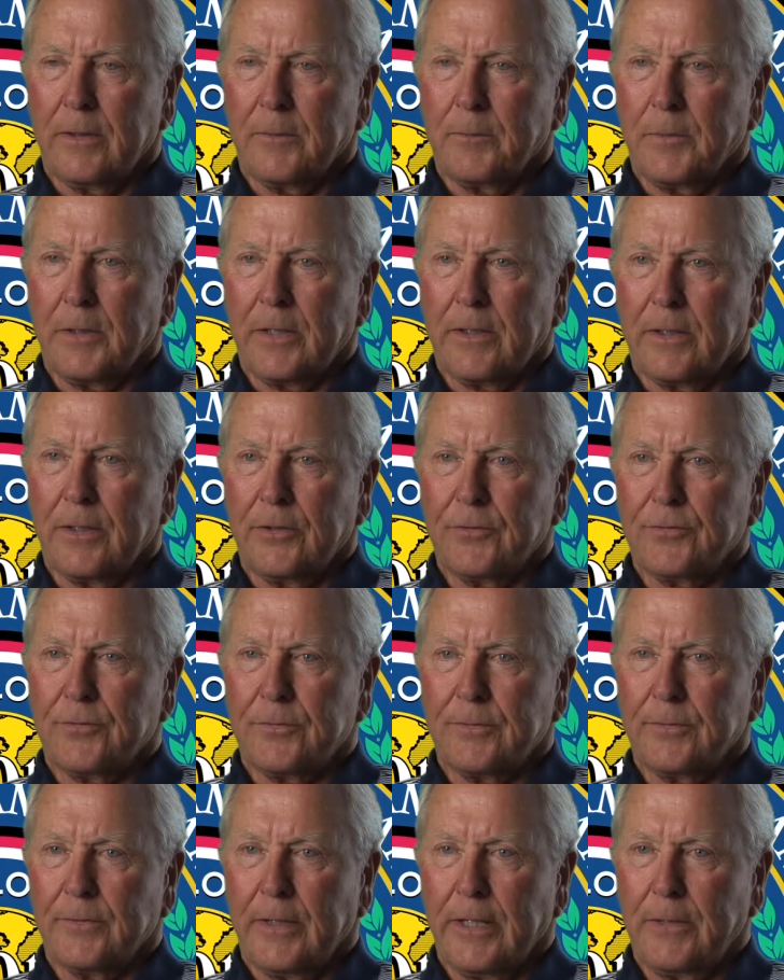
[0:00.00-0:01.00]

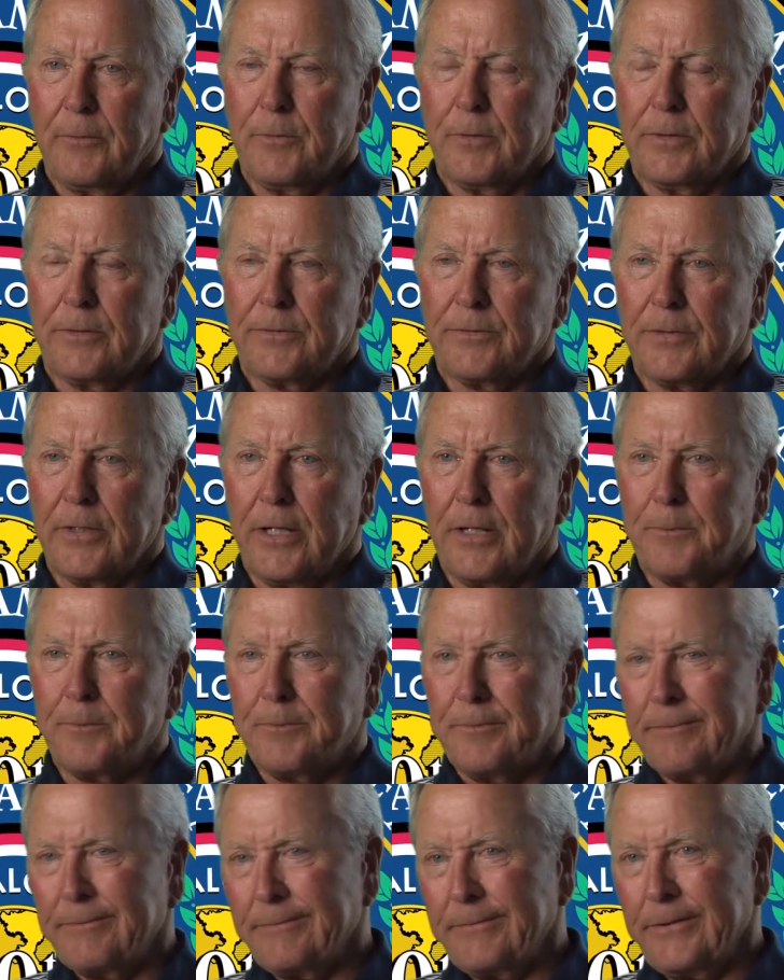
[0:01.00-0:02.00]
because they would
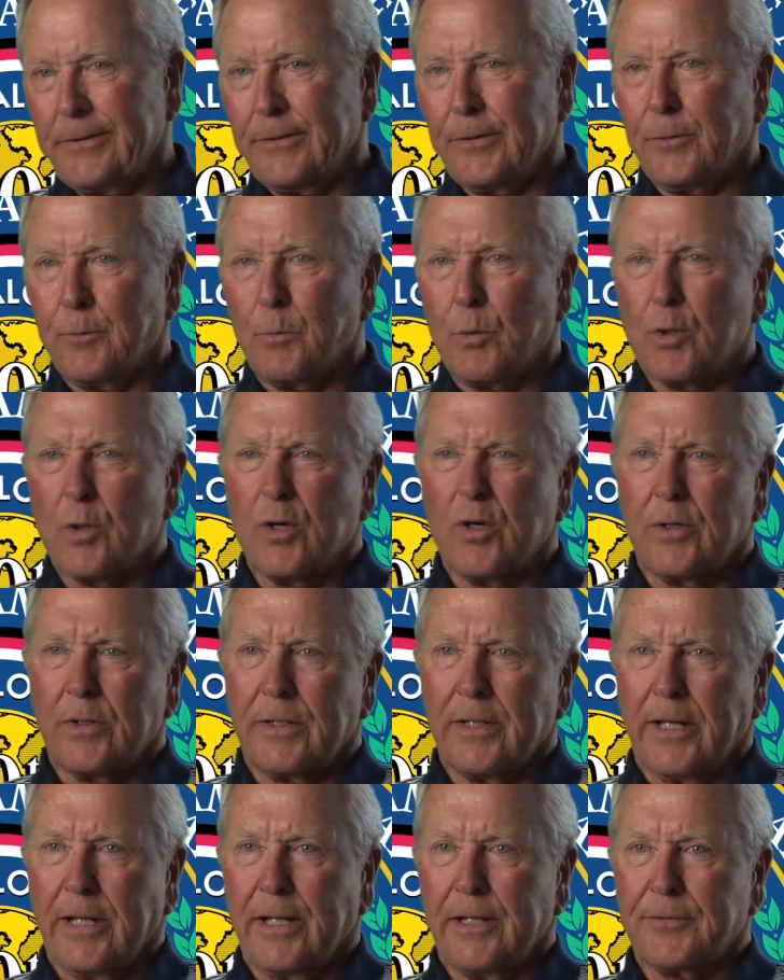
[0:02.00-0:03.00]
stop, mortar
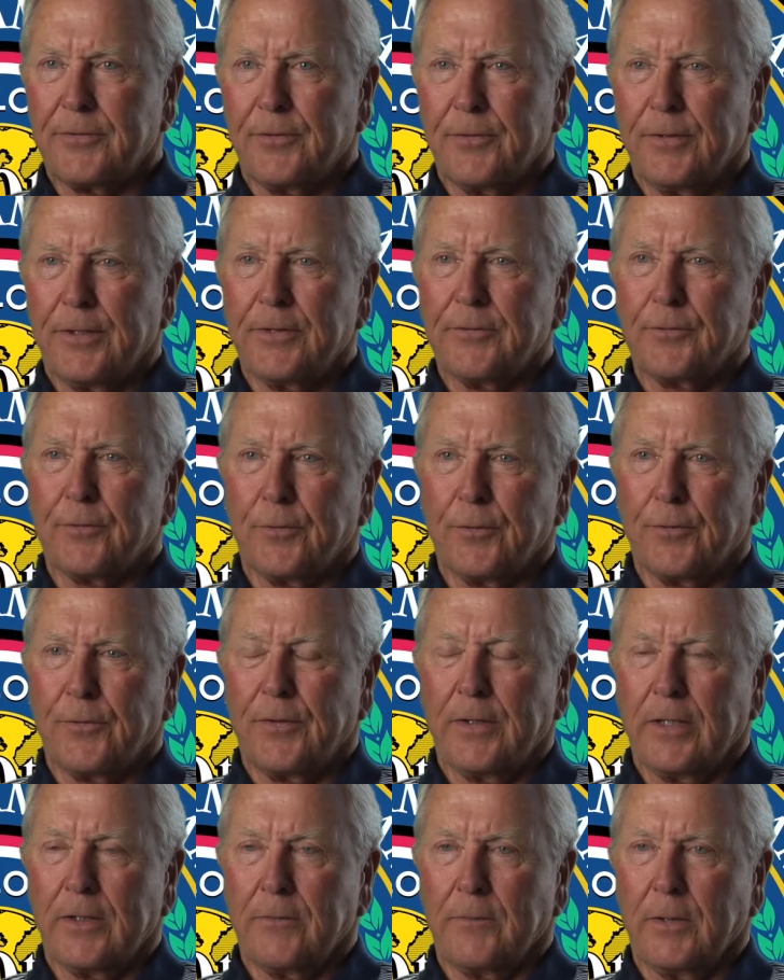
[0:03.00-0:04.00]
attacks or that sort of
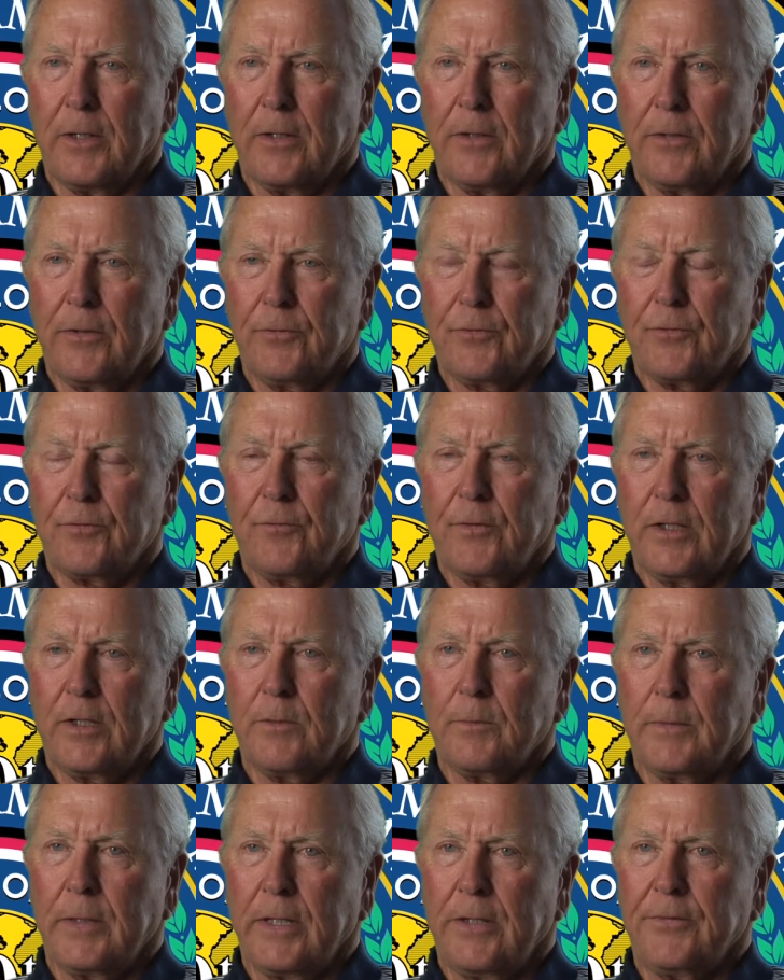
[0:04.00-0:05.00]
thing. And those
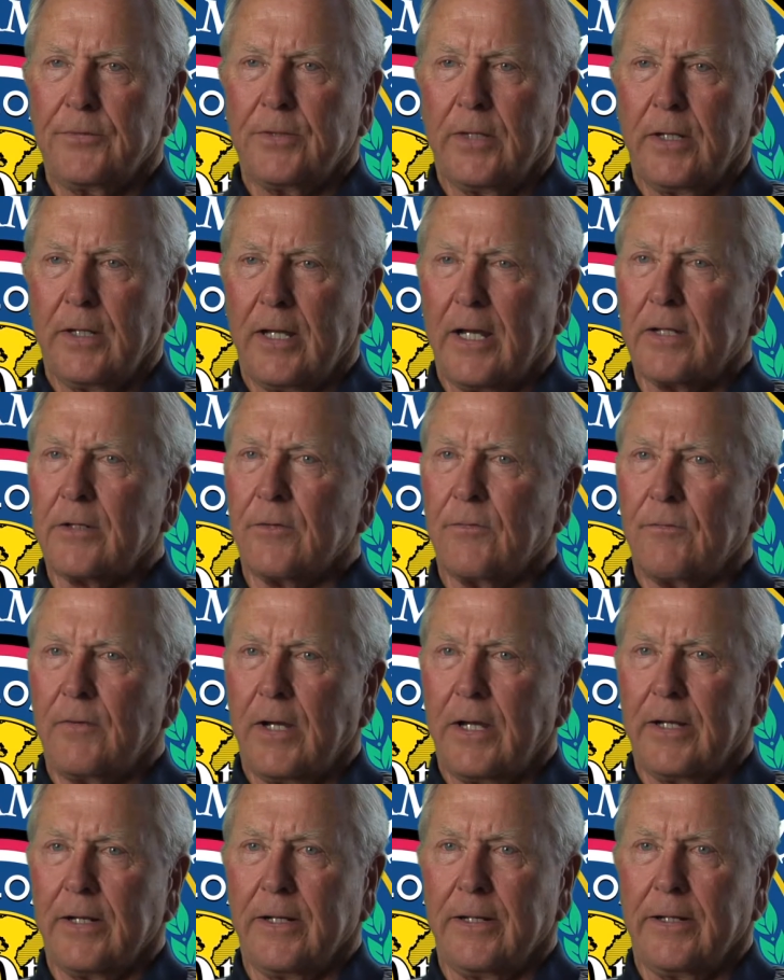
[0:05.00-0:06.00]
Vietnamese, they liked to
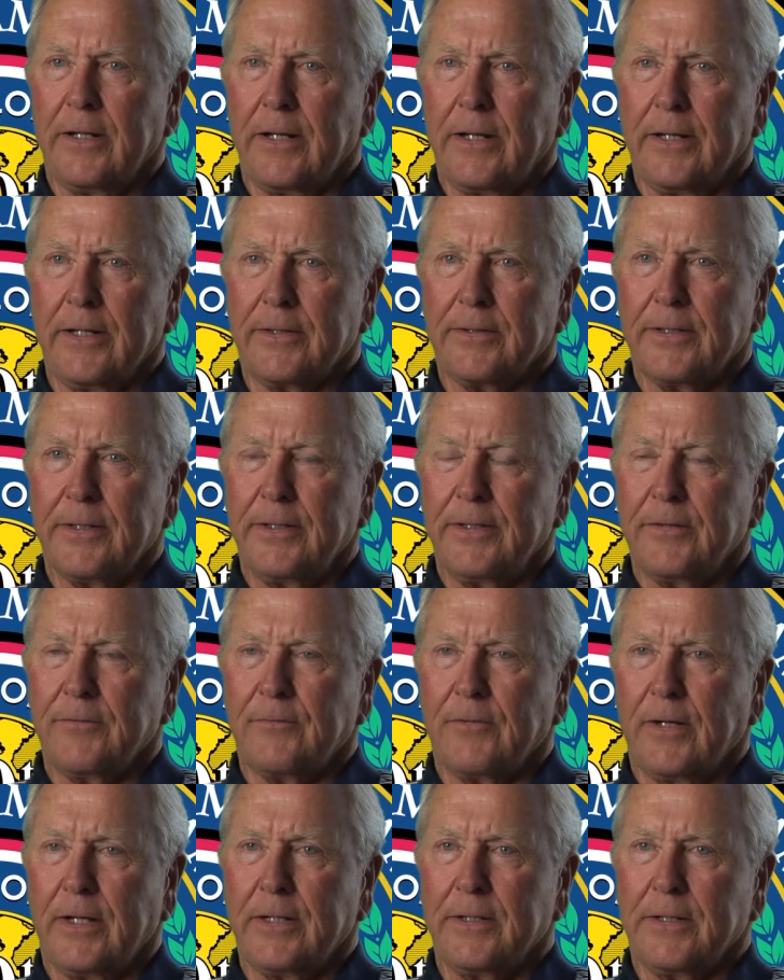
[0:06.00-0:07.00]
fight at night. They
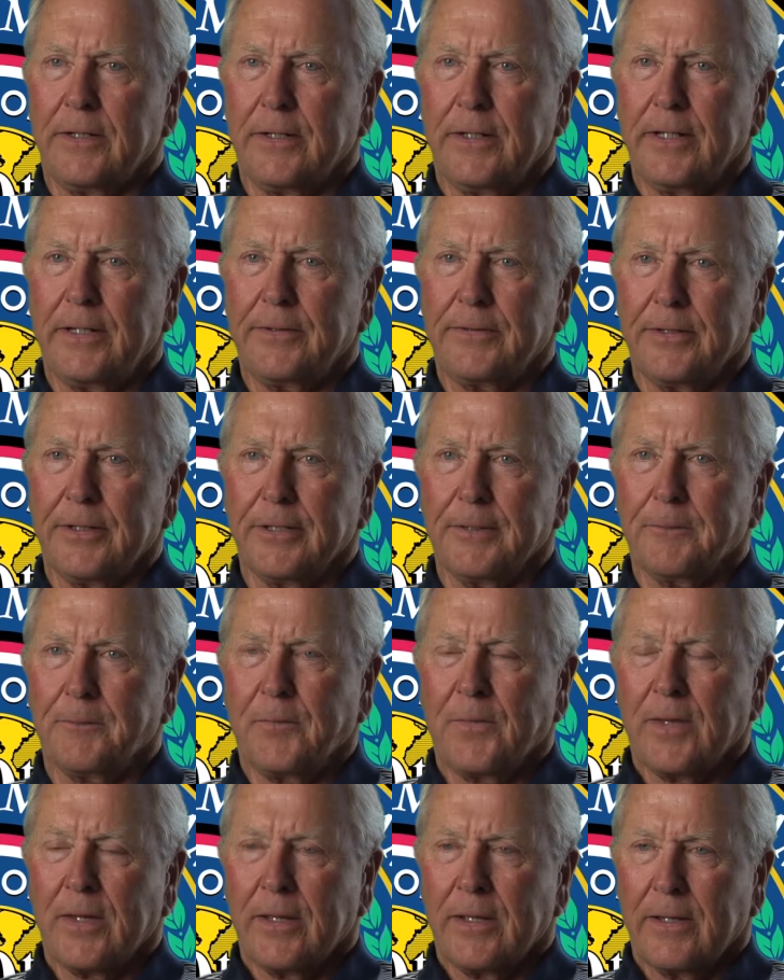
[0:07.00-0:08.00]
didn't fight in the daytime.
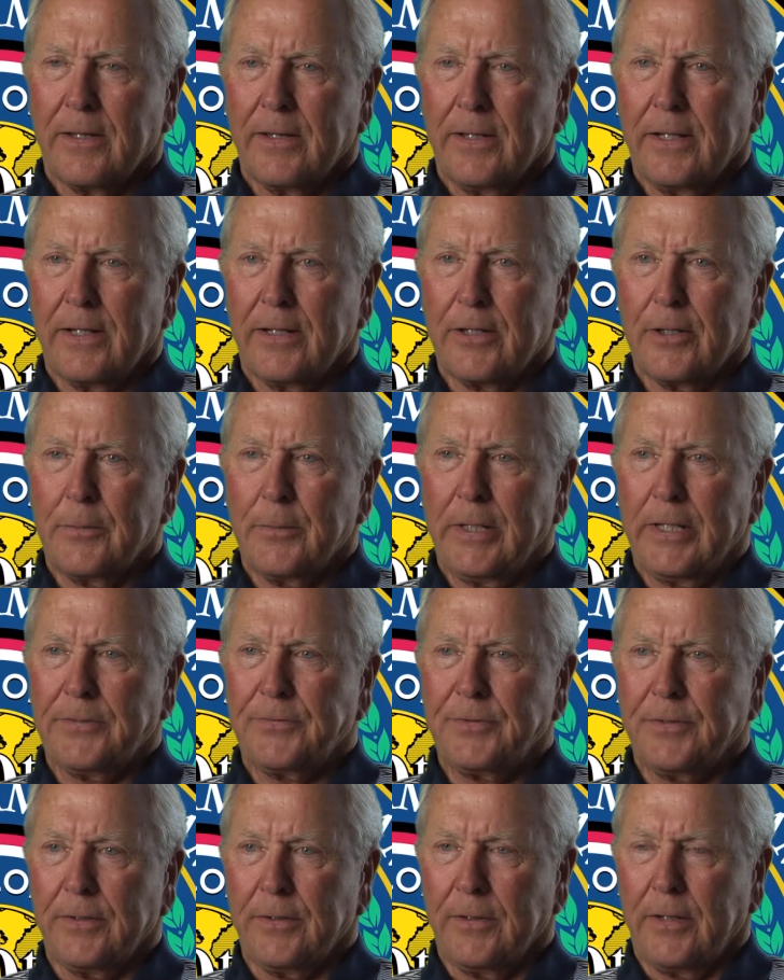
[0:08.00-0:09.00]
They'd come
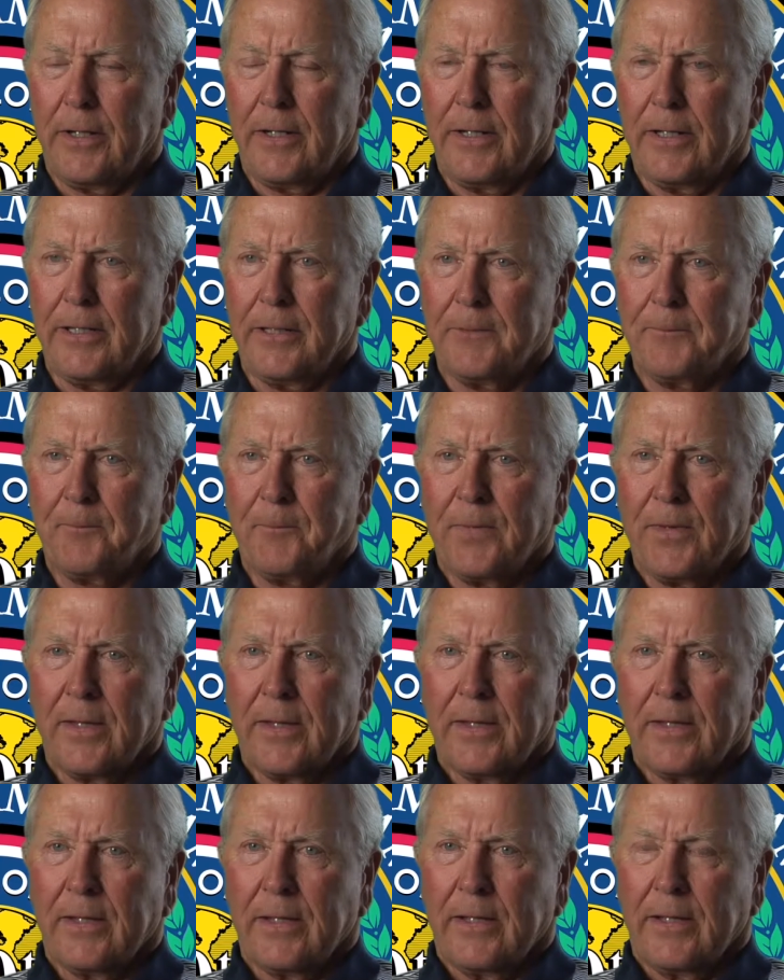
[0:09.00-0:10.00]
at you at night.
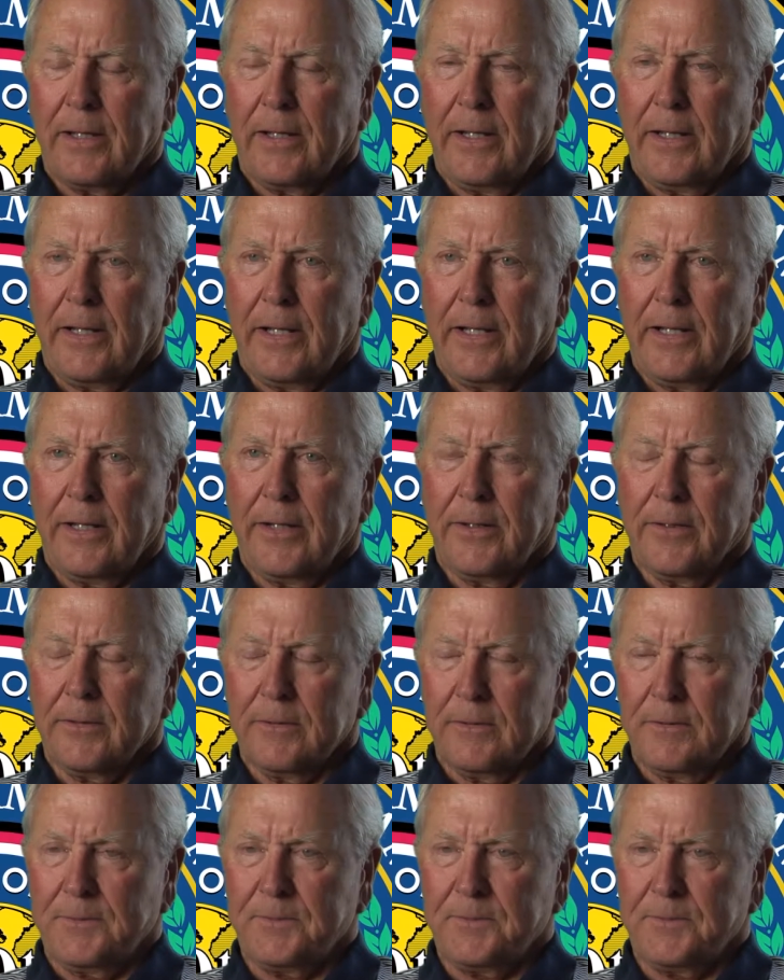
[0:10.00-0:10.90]
And